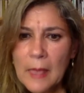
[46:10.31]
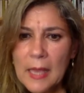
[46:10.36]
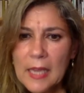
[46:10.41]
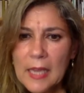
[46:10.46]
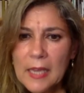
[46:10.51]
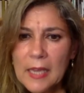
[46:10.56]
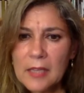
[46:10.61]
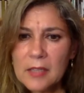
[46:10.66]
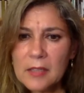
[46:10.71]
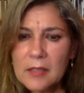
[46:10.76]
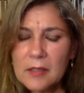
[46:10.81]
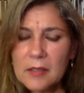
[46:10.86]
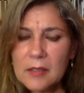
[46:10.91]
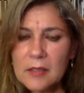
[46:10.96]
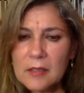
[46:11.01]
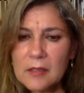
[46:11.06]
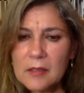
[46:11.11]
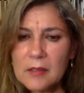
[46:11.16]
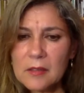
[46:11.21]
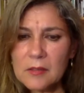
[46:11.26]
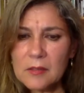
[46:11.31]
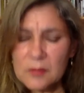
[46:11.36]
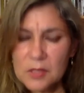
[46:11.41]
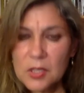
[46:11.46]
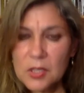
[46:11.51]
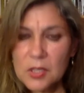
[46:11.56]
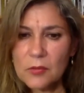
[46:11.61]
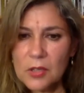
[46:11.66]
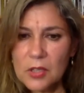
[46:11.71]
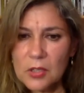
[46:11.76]
in
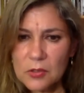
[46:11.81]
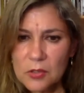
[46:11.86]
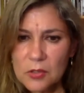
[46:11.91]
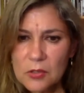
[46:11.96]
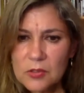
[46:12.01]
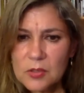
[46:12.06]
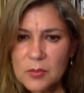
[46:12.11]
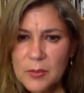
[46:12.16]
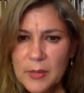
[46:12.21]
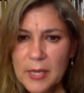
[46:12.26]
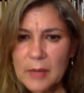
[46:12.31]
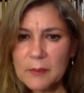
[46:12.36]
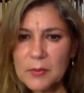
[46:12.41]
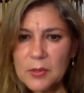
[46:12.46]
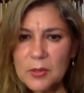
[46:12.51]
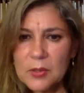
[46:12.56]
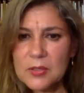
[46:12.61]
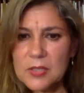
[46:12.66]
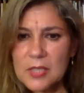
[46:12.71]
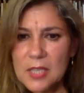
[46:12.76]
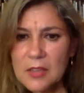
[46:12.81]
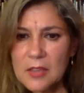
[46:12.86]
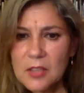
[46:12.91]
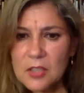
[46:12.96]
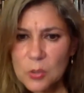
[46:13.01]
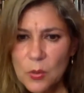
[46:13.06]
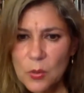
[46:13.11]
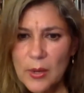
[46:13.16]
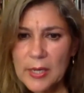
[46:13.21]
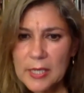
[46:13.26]
Soviet newspapers in the
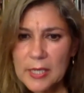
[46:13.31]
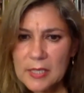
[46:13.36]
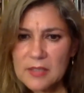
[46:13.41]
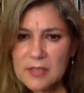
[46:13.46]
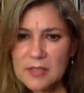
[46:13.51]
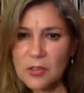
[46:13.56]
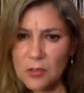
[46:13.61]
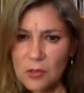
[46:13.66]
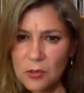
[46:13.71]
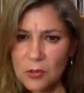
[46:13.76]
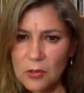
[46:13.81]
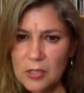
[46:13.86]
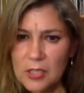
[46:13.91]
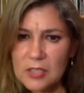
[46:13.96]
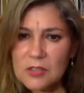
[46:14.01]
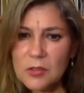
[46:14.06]
20s and 30s.